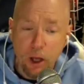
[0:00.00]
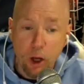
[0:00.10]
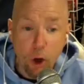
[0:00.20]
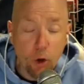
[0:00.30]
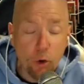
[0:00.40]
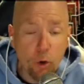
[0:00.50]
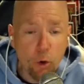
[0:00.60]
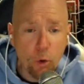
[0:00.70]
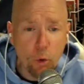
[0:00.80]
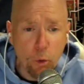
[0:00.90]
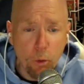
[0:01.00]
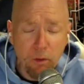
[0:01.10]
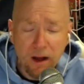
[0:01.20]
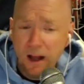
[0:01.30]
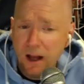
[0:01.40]
Oh,
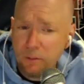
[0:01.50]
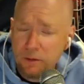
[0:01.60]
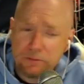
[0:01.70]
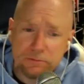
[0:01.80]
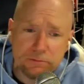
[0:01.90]
Bob,